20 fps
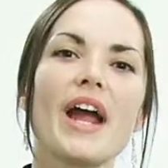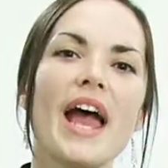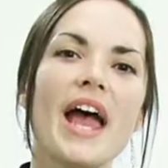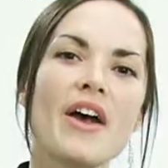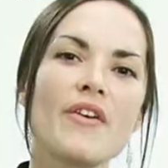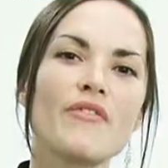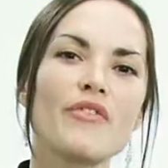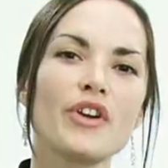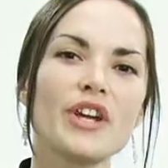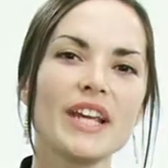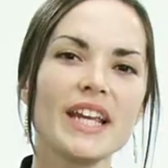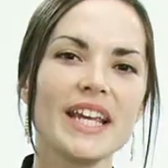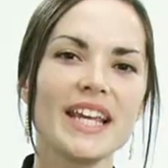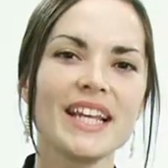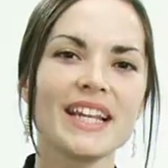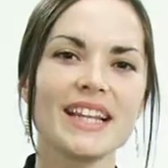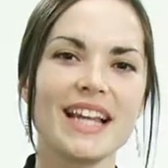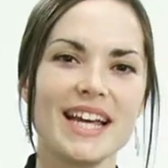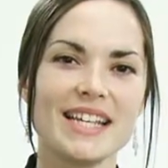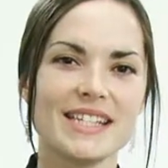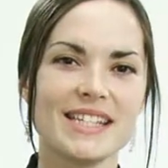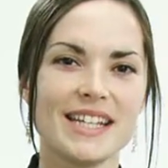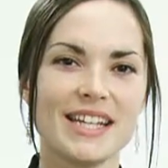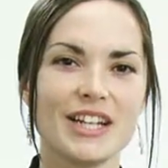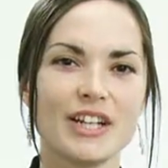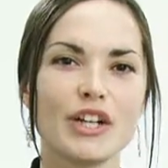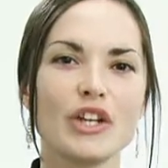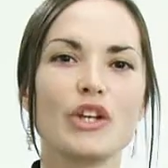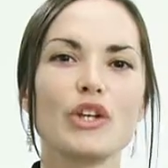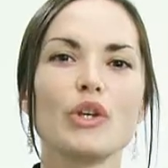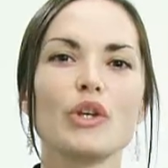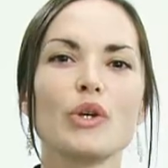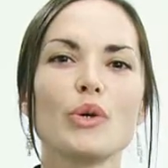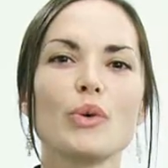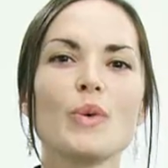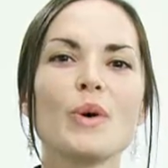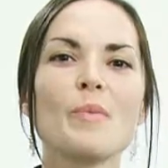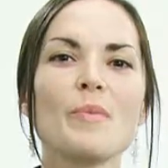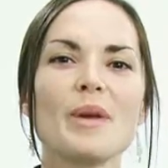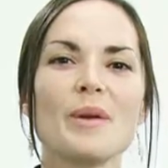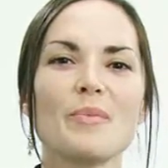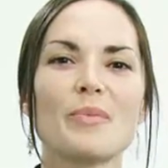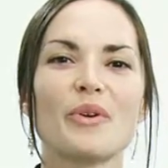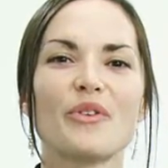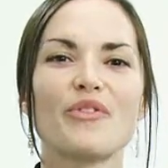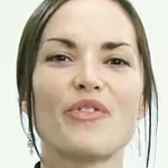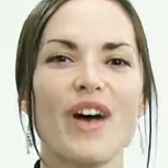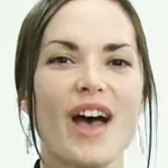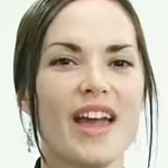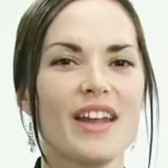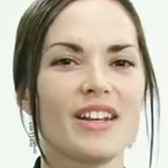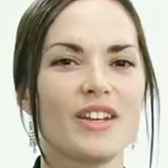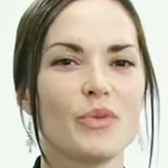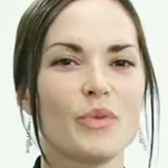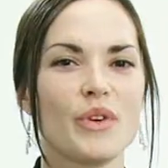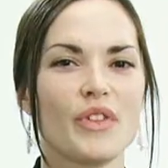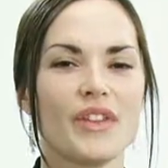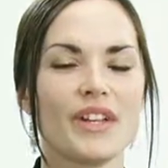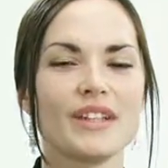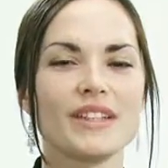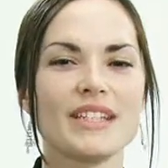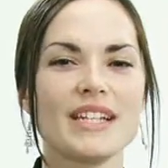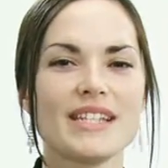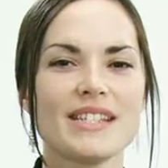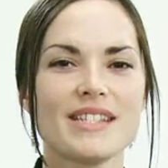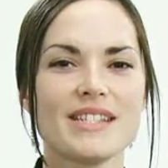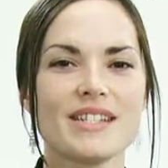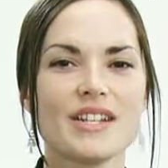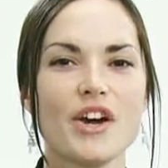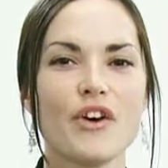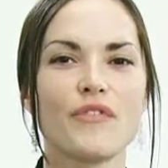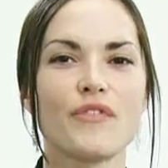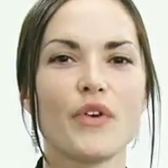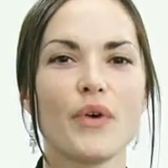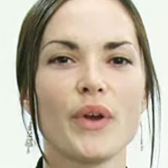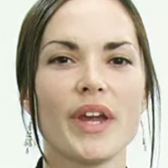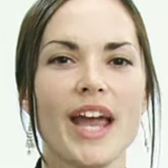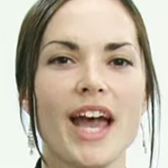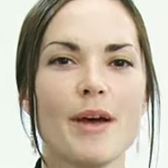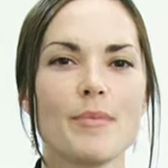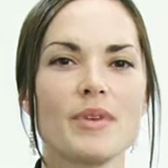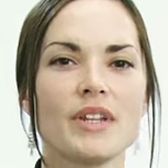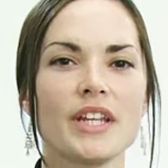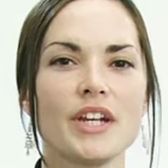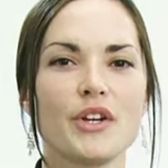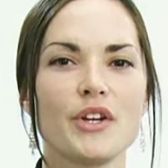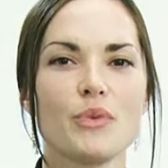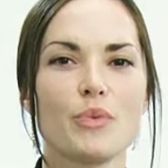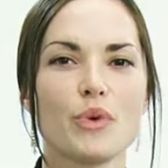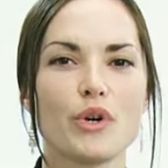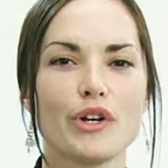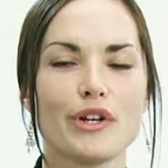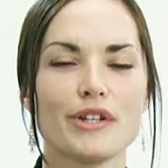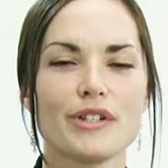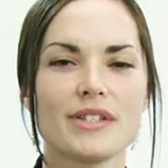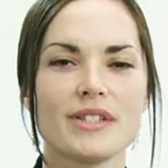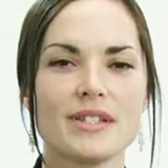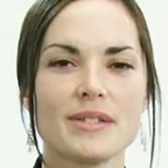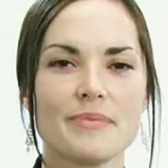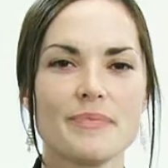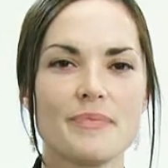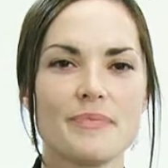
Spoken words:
every eLesson, you will be provided with a list of vocabulary words.